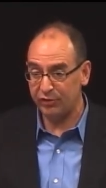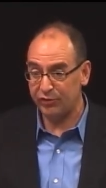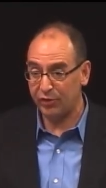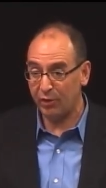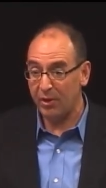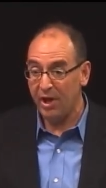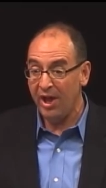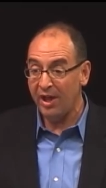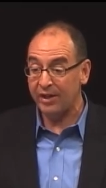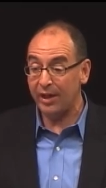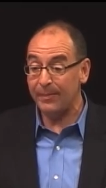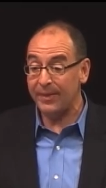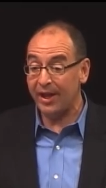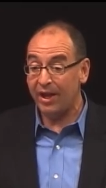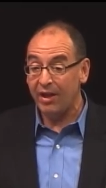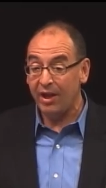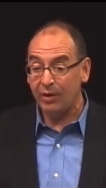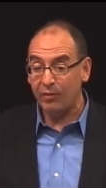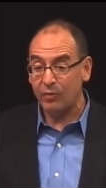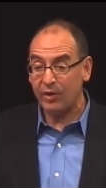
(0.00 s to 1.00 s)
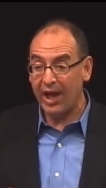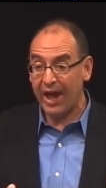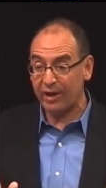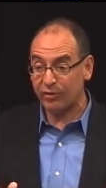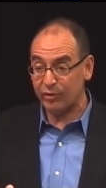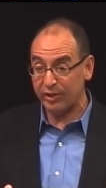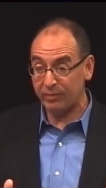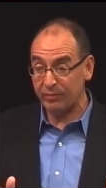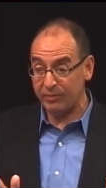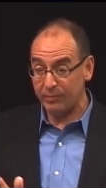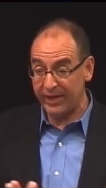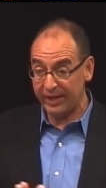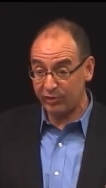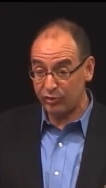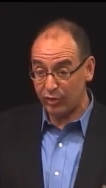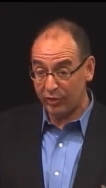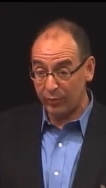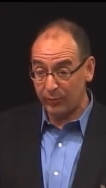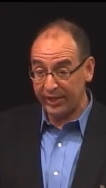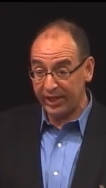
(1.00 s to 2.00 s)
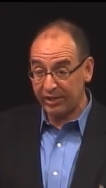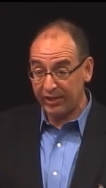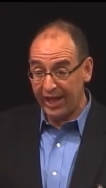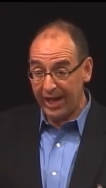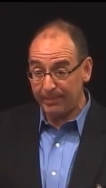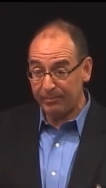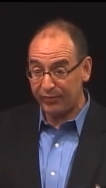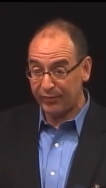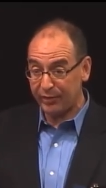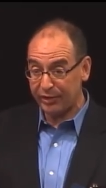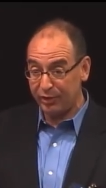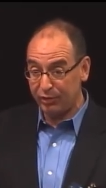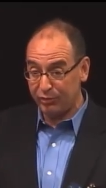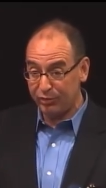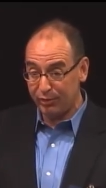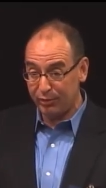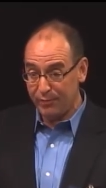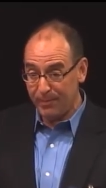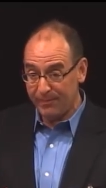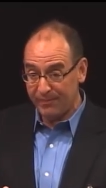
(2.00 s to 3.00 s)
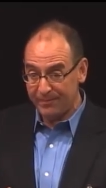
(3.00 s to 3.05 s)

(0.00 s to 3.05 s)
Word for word: So let me actually make sure that we clap for you two.